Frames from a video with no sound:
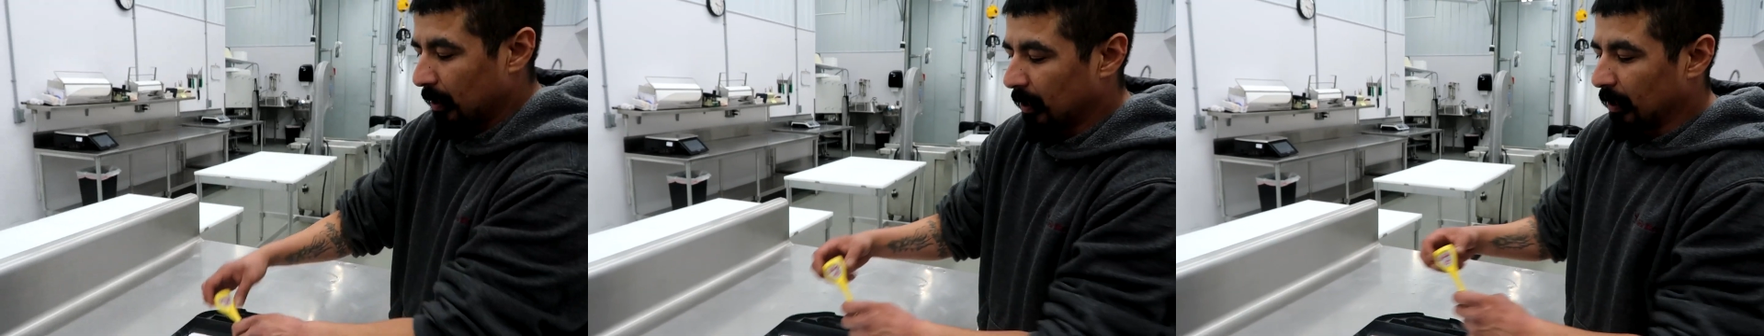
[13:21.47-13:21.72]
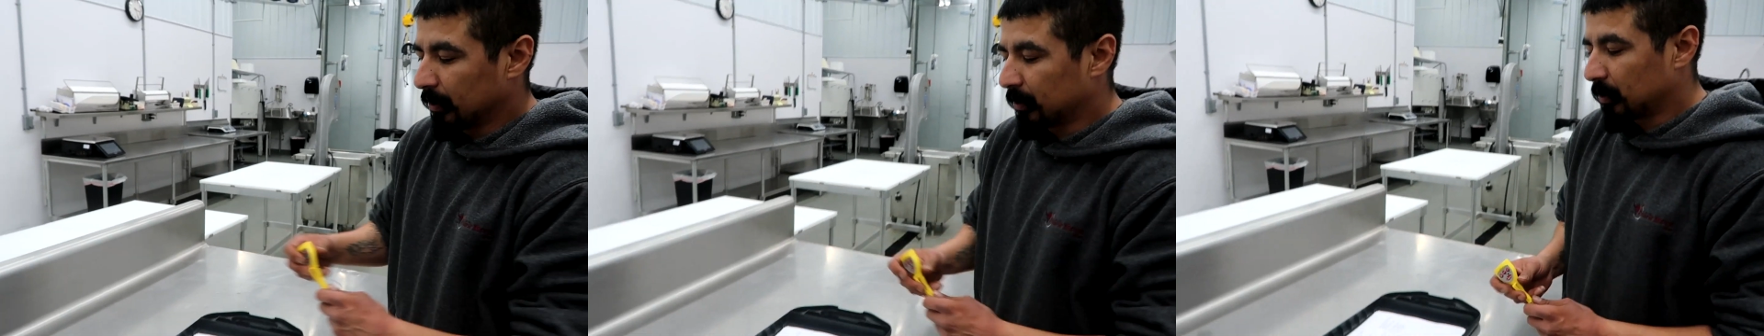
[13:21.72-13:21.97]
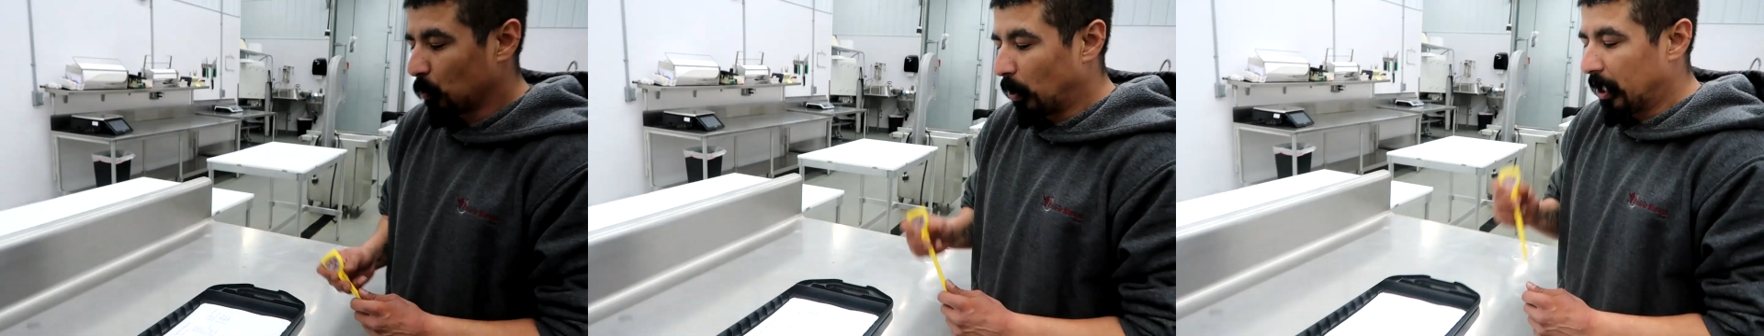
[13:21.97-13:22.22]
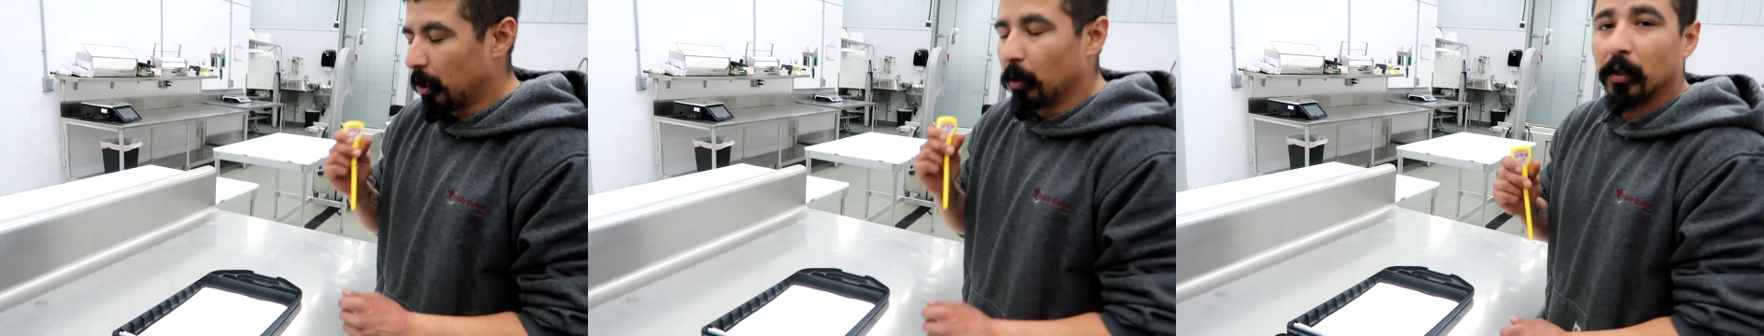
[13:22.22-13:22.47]
This
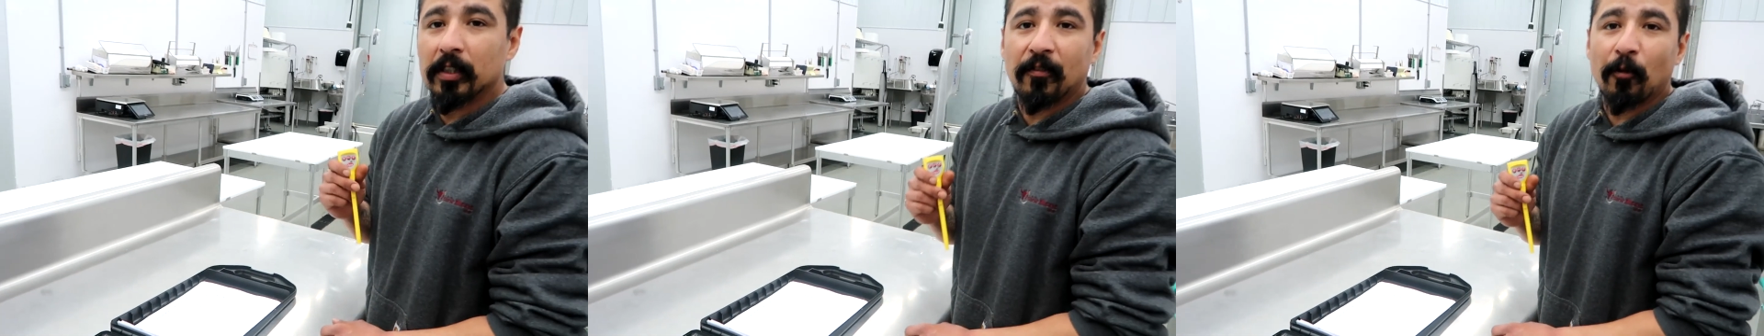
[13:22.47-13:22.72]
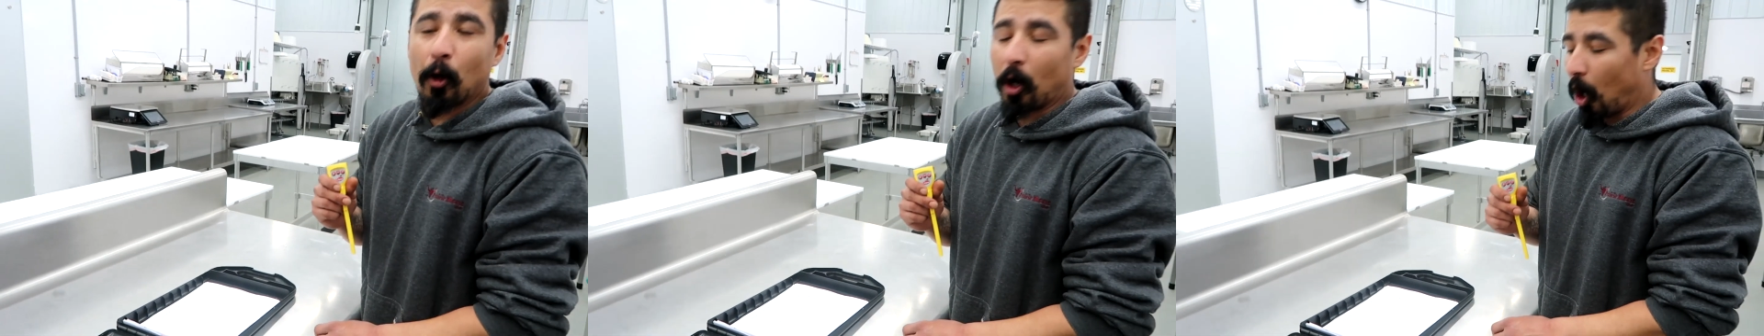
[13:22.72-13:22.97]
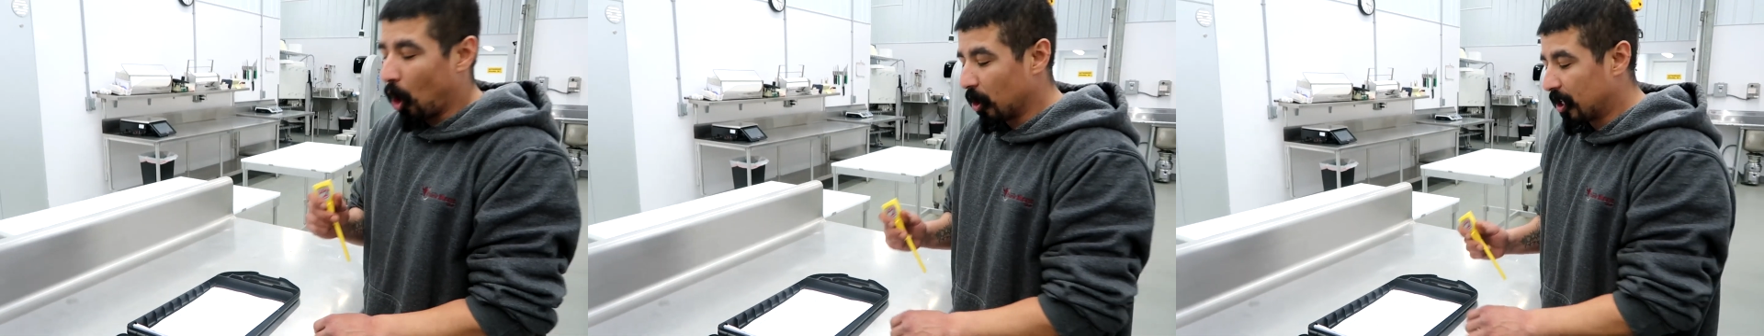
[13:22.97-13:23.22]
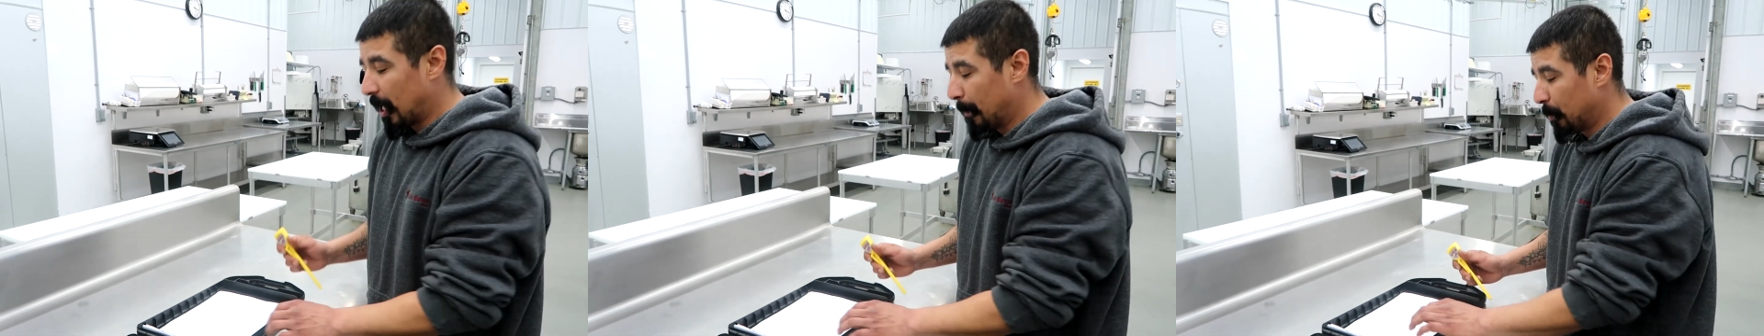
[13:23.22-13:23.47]
we use for
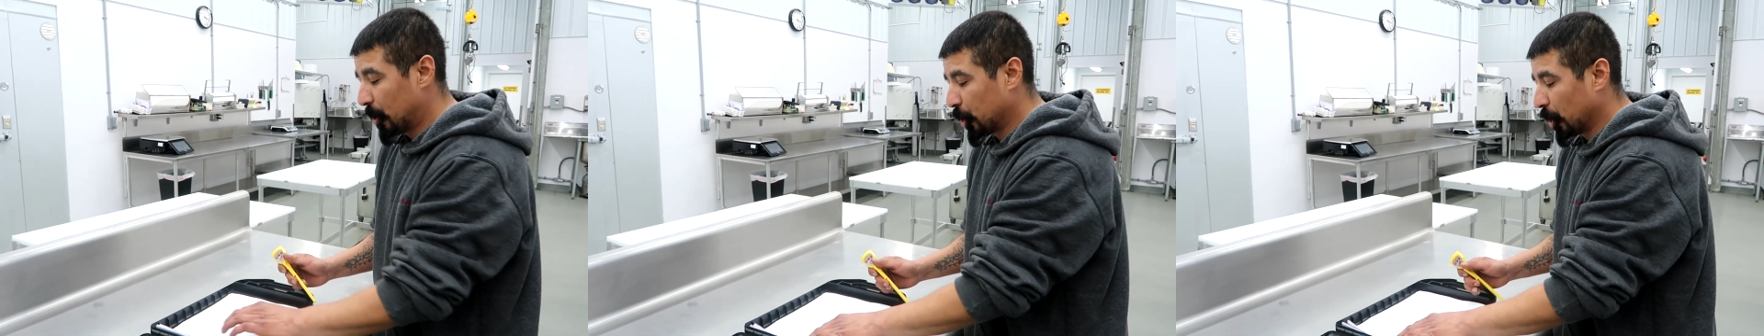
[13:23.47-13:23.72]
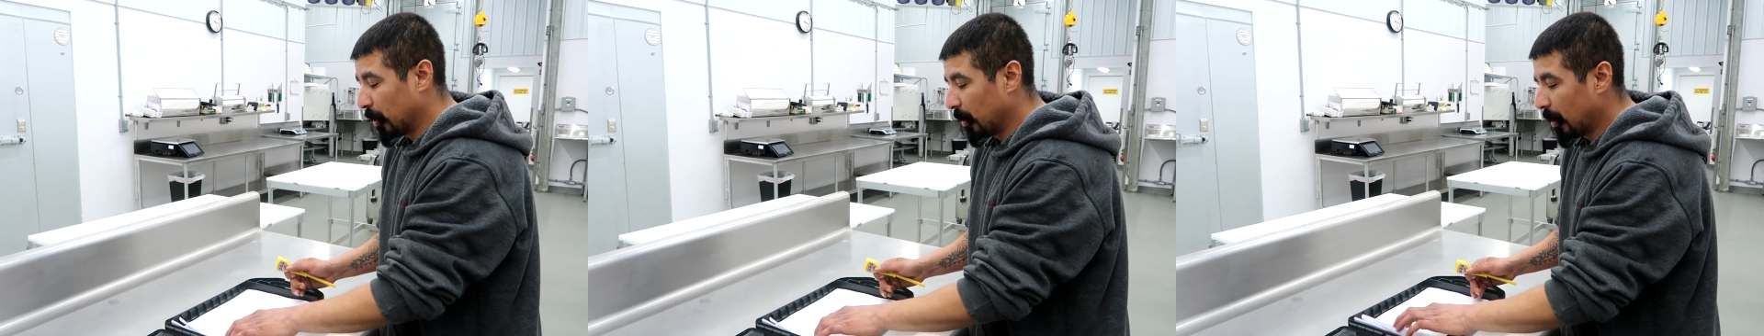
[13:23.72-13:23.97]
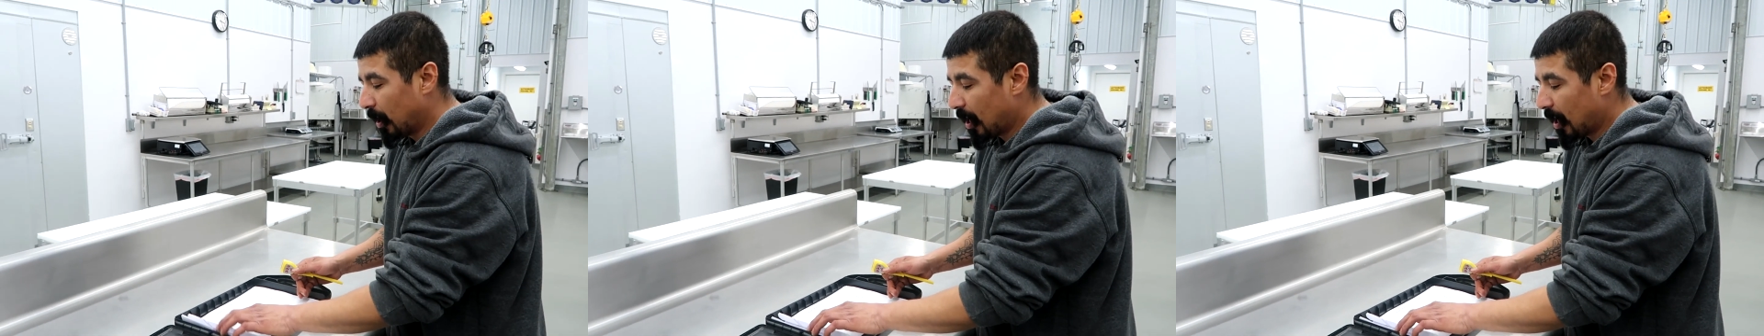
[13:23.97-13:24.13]
our temperature